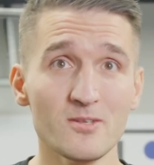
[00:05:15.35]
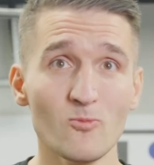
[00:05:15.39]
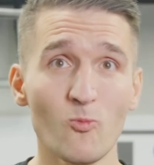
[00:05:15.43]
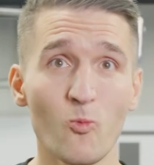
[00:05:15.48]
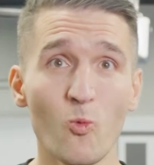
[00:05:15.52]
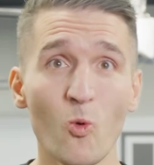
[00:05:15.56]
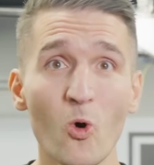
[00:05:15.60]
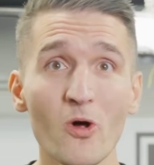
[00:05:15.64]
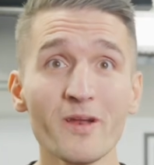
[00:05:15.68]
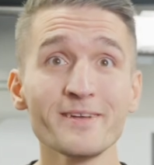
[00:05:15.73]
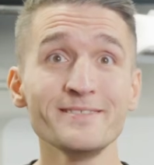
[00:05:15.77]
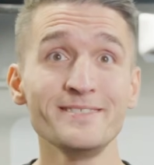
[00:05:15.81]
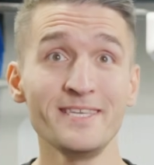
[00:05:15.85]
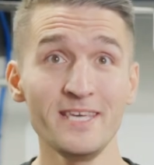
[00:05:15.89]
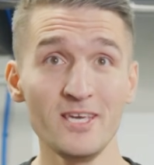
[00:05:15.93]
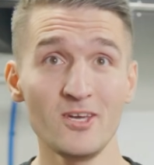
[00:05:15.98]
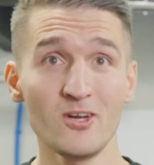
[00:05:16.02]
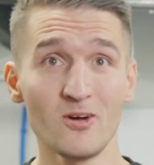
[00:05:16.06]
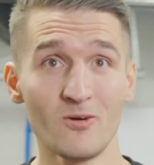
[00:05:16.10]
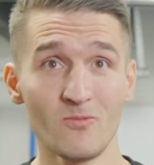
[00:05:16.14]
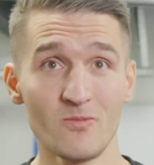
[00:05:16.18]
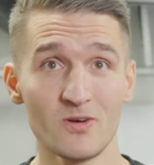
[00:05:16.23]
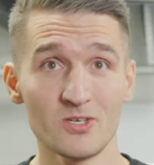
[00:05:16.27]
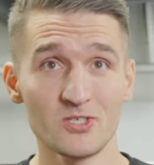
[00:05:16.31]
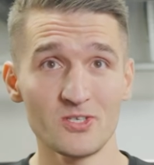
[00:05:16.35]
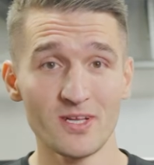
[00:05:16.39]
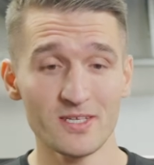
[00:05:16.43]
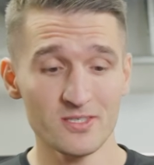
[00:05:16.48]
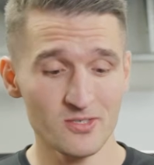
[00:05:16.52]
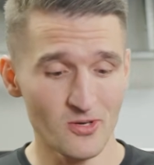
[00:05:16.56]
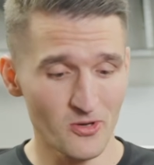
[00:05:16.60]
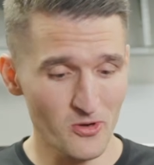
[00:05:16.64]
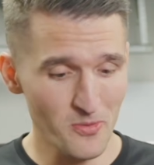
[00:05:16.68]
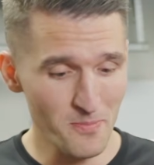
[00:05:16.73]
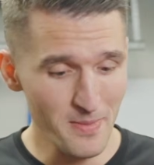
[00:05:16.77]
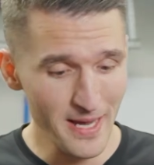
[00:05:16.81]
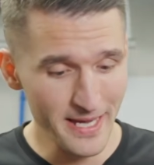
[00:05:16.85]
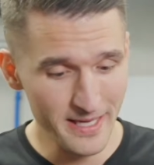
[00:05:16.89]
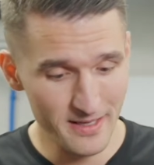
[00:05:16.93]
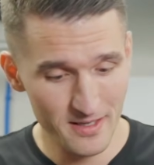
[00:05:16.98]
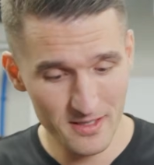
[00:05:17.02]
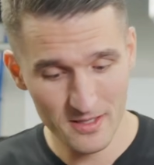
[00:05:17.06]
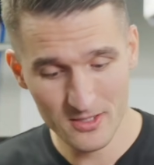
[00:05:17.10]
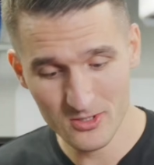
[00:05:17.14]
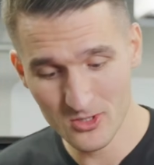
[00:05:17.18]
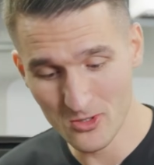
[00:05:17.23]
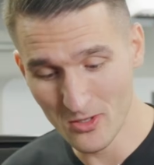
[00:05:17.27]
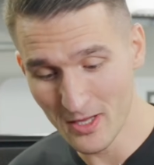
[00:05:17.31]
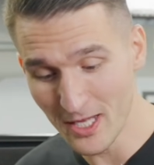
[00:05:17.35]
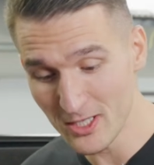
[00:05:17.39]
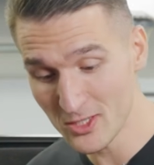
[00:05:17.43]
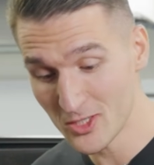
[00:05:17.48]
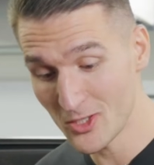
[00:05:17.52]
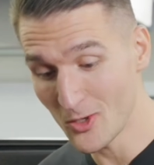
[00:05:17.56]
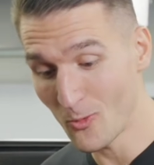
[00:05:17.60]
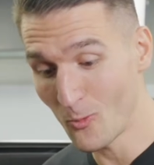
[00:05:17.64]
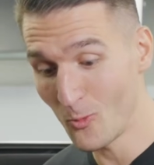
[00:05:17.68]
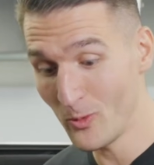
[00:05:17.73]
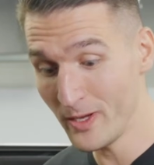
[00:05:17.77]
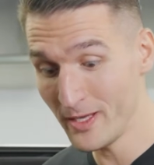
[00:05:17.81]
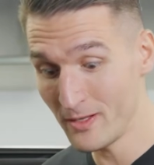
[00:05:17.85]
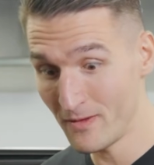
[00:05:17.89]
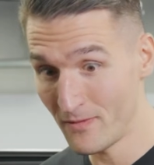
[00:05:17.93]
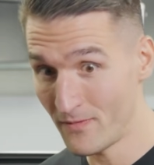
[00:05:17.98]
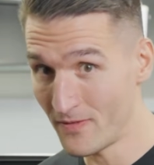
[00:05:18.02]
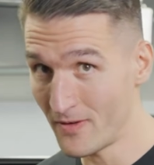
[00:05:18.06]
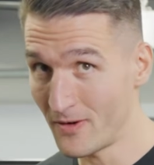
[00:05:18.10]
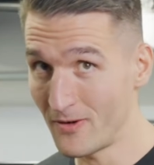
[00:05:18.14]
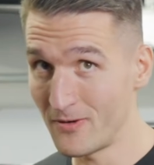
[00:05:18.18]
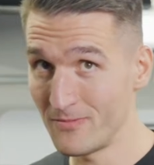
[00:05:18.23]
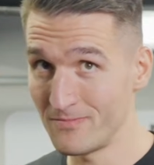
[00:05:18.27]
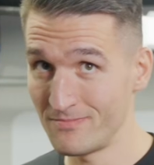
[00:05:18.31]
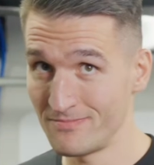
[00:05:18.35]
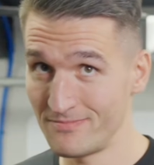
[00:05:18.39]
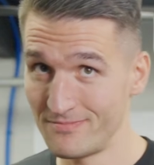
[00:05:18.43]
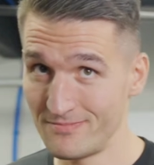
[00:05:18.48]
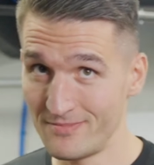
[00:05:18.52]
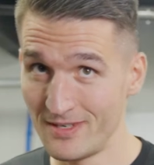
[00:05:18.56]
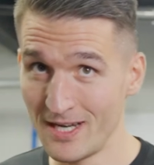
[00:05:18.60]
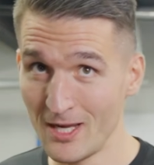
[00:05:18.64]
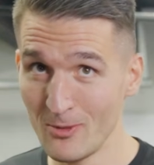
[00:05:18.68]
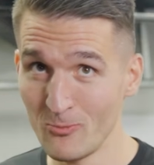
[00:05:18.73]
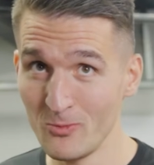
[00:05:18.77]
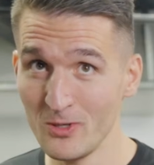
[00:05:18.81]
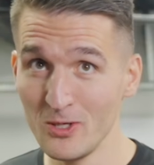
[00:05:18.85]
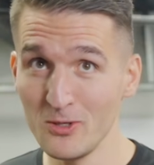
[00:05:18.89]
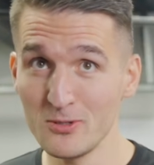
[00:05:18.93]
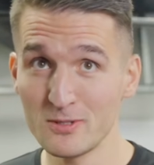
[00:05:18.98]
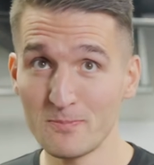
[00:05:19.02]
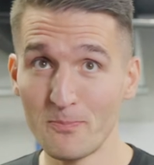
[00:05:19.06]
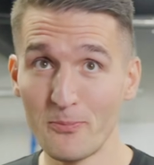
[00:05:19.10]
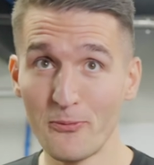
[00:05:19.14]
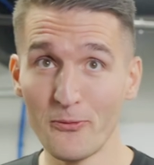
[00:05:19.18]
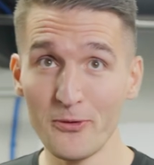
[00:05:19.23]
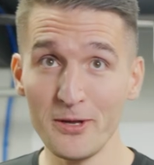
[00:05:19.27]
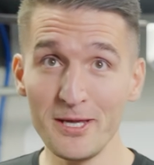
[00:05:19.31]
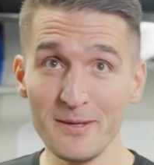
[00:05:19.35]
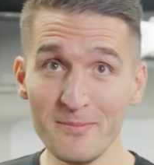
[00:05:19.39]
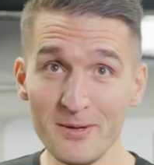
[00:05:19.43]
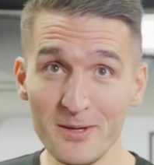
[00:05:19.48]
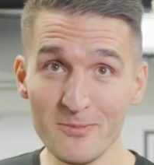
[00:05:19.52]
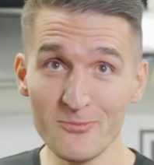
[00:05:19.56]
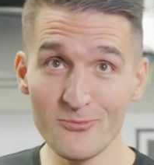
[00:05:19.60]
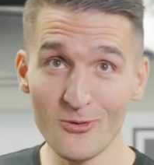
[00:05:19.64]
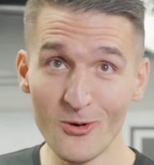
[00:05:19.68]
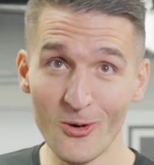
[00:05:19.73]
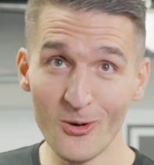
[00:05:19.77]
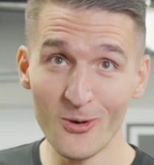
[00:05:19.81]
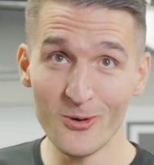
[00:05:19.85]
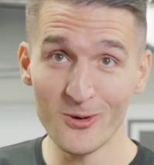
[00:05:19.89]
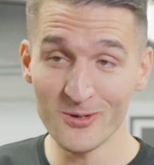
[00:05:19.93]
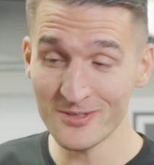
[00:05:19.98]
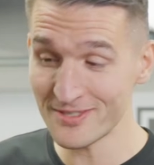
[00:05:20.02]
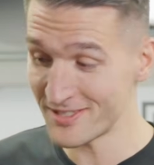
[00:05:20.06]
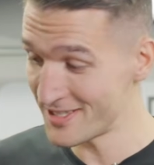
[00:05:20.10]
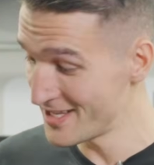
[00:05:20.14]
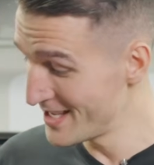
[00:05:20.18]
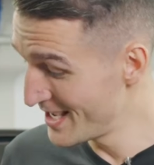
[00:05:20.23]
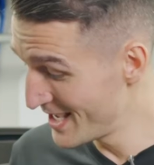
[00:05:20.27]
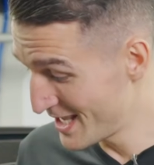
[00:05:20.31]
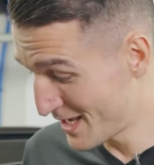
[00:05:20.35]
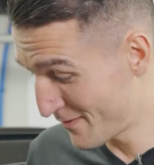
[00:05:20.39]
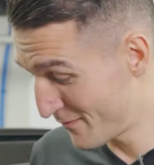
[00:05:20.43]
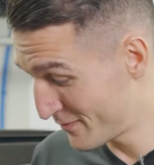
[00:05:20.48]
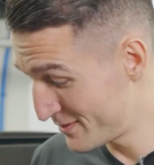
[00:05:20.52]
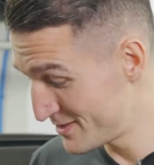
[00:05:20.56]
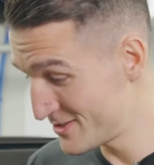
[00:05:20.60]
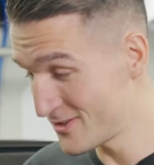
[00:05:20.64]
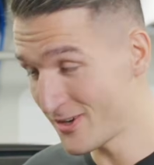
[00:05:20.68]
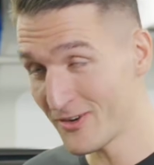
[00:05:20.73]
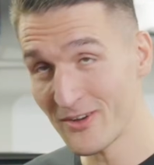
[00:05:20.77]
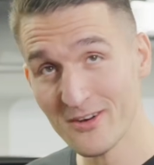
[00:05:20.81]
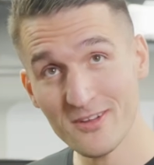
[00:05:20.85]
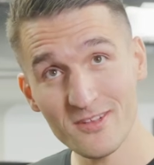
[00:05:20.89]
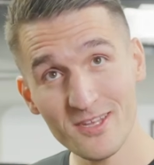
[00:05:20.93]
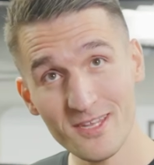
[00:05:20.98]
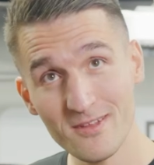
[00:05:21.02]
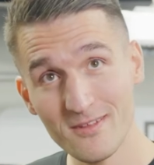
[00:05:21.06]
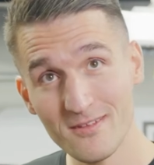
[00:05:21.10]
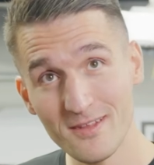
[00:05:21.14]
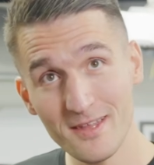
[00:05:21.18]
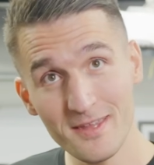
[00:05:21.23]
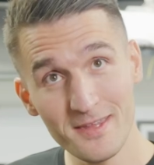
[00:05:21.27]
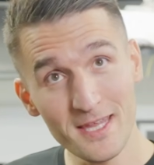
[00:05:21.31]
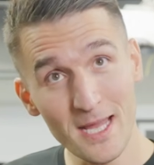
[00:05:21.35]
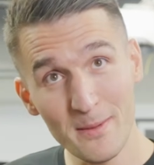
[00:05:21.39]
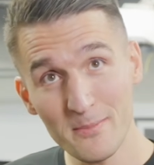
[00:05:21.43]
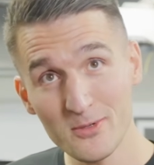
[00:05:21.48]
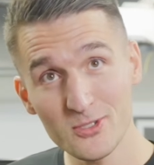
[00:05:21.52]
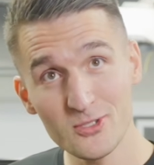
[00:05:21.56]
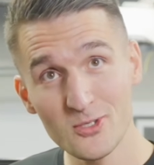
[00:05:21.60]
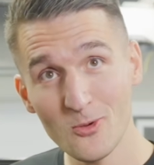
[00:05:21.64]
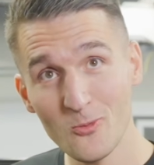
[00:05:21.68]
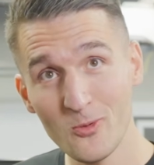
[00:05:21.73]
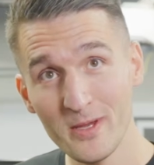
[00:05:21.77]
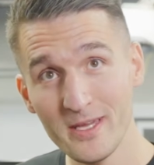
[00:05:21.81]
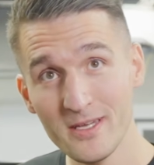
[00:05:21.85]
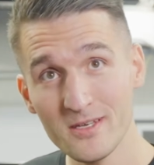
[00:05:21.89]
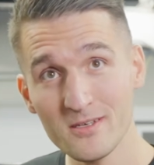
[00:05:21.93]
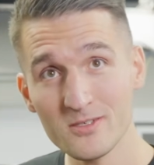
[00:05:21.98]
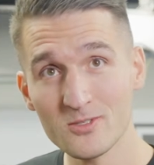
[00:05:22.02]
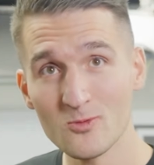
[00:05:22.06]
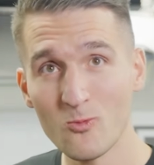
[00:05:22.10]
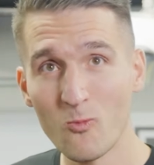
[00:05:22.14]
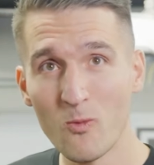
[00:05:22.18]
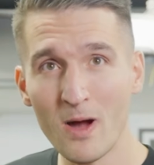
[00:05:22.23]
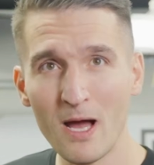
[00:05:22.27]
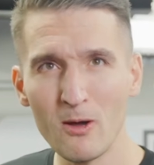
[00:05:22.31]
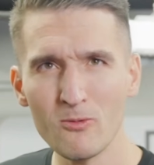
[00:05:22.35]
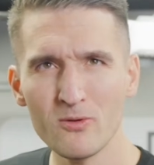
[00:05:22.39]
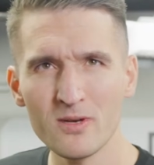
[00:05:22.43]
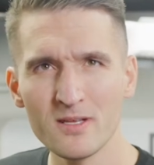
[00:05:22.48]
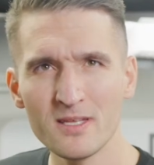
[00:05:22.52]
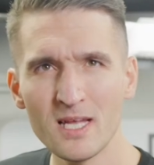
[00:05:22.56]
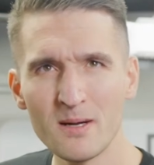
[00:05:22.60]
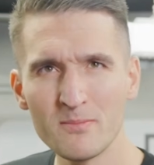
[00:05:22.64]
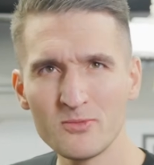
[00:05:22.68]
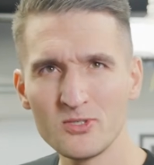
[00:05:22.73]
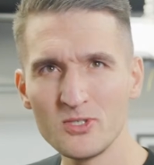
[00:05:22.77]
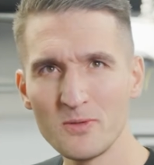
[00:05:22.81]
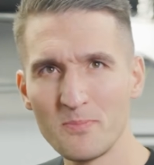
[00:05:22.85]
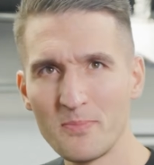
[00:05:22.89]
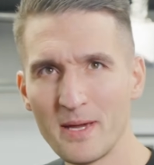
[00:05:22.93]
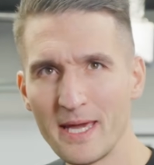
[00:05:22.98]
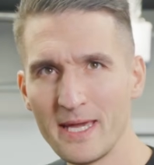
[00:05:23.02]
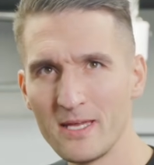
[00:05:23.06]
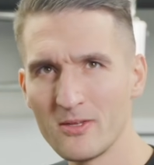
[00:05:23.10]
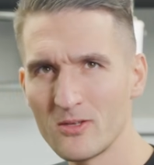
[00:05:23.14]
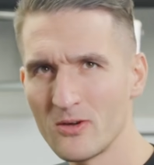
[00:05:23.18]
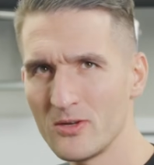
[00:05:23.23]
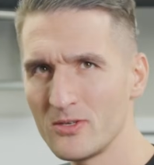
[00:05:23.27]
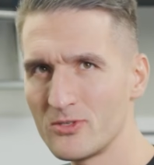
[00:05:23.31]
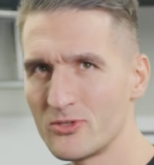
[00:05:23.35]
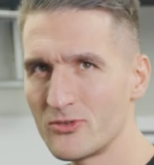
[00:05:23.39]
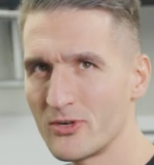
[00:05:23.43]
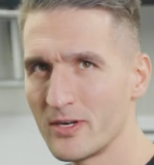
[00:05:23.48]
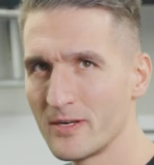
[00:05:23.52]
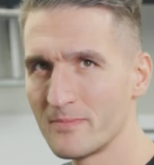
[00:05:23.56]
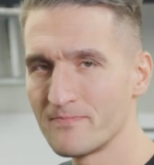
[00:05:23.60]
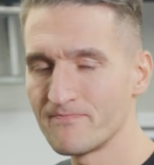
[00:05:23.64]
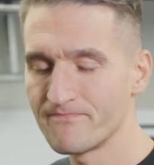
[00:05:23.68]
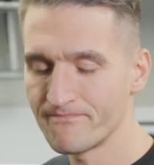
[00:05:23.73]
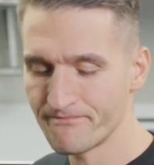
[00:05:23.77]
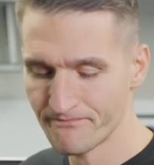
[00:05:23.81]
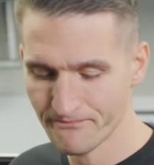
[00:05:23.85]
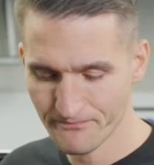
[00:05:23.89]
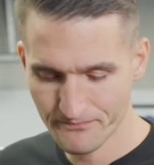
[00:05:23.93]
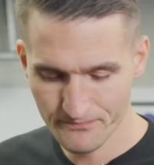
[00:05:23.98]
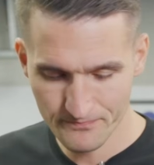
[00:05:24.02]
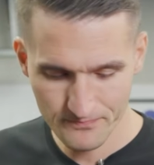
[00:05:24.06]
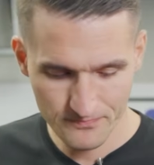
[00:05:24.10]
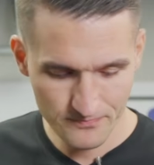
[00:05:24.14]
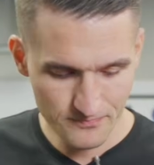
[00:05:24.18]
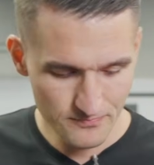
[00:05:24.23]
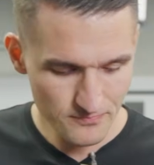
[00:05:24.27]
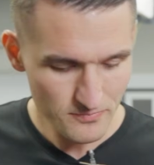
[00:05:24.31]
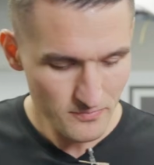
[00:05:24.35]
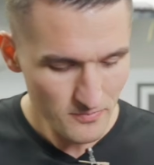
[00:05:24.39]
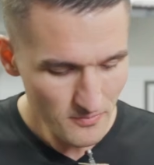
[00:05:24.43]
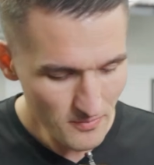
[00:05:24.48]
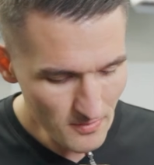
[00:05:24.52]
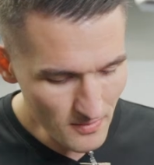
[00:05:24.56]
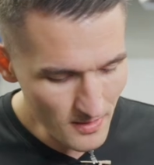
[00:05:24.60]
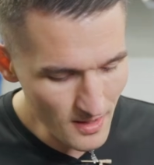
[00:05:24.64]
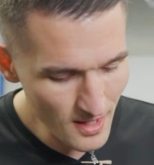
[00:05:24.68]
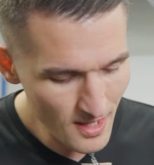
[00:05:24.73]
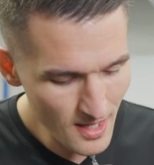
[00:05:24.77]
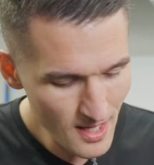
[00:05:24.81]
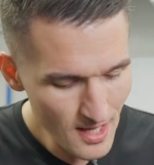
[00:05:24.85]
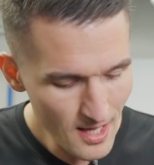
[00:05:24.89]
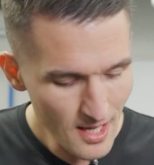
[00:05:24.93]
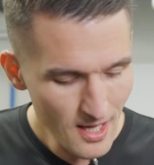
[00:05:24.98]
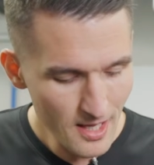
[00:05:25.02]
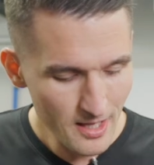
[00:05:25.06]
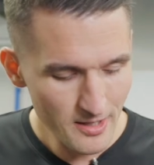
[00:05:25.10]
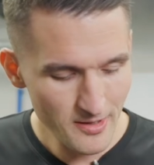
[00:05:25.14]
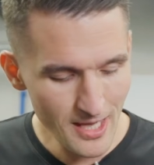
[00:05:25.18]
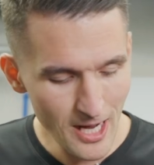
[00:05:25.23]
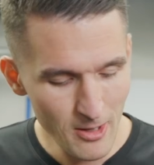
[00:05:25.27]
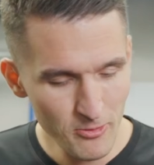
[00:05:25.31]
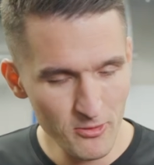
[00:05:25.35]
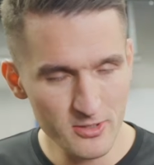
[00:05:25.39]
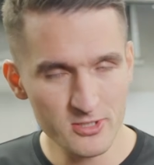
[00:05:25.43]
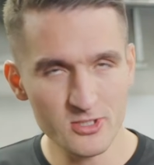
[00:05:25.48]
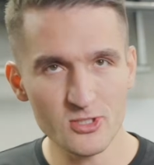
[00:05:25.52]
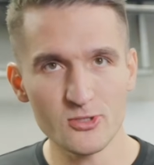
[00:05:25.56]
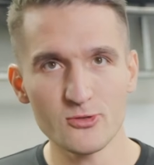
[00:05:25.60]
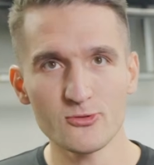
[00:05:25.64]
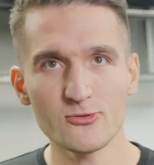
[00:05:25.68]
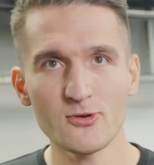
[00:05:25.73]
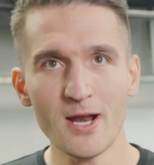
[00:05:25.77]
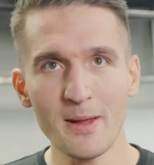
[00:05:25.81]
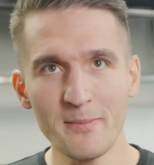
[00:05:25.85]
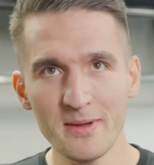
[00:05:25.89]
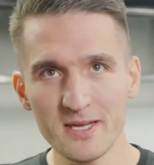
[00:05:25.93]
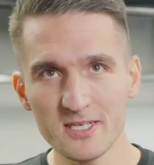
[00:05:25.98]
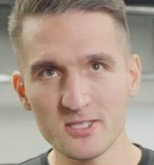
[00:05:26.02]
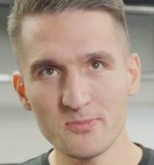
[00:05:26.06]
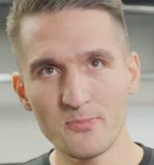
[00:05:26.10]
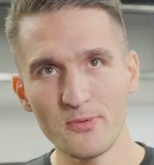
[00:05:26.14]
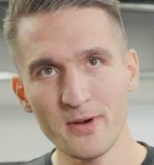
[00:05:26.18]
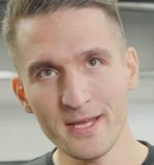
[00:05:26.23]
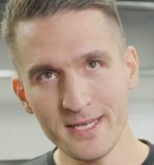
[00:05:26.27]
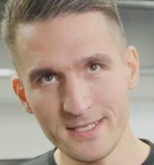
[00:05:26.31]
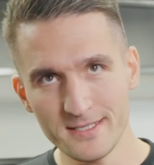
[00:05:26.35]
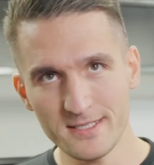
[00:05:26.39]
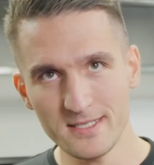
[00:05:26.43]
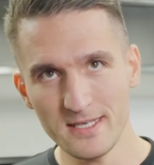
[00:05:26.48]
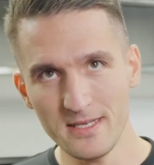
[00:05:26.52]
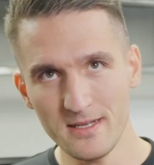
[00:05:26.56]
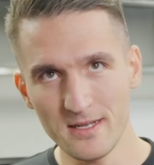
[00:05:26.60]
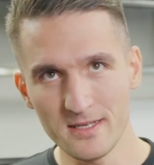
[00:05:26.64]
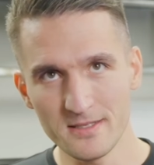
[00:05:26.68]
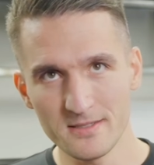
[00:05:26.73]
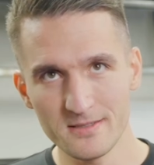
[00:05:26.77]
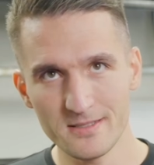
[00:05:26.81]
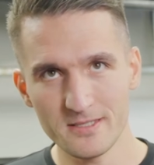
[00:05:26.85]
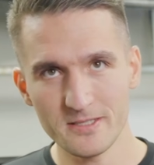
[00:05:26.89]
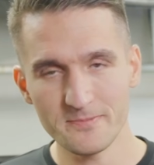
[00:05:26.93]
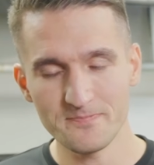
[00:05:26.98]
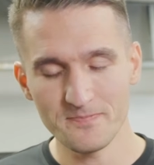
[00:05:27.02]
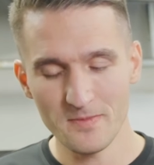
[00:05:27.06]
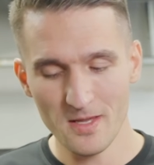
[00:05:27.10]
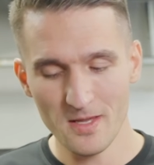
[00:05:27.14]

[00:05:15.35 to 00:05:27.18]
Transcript: What a decon wash that's going to make. So that's your wheel foam, right? We use premium raws. If it's not going to damage your wheels, why would it damage your paint or your trim? Now the ceramic spray sealant.